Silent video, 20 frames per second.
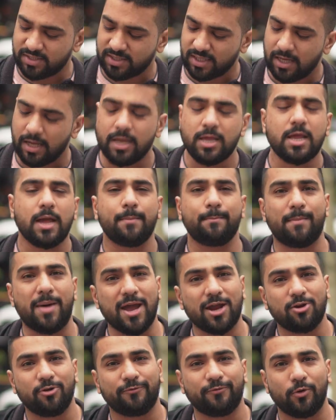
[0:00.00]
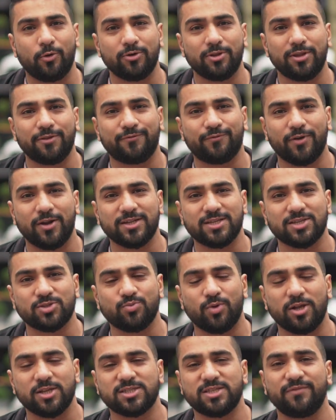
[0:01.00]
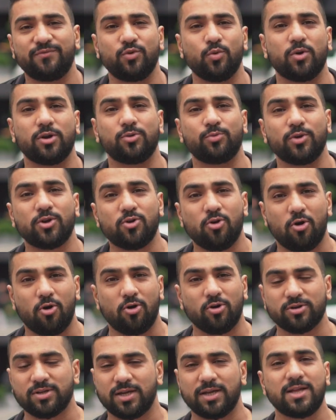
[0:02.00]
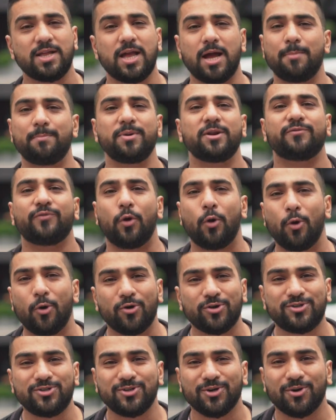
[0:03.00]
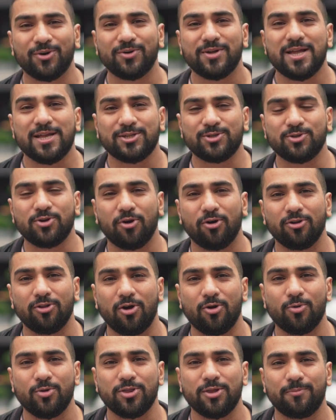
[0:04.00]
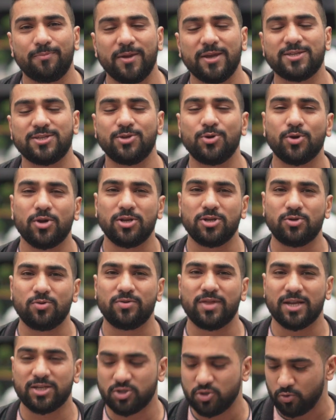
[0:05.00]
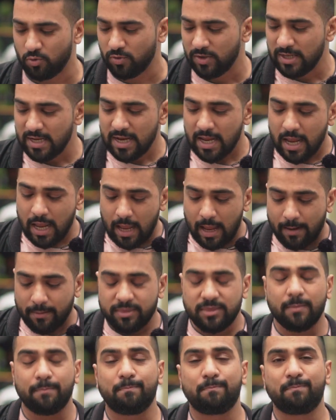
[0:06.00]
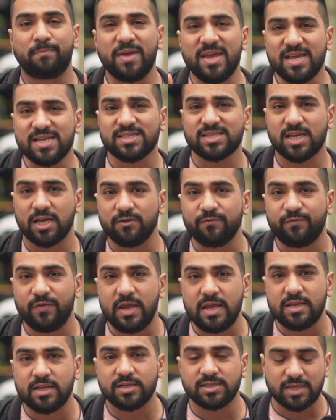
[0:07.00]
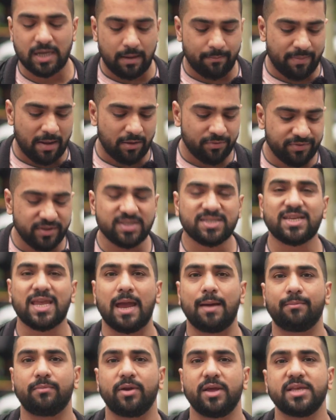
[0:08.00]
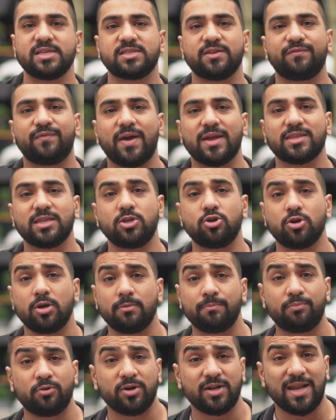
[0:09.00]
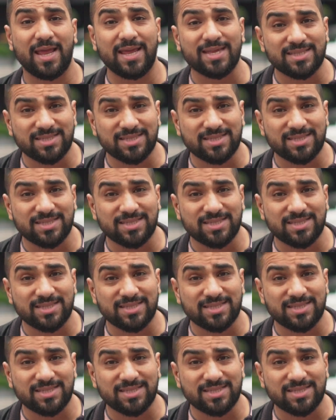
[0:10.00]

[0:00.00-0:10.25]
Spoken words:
this microphone in the front as well, so if you want to record a bit of audio to go along with your picture, you can do that too. The biggest convenience about this camera is the fact that you can put an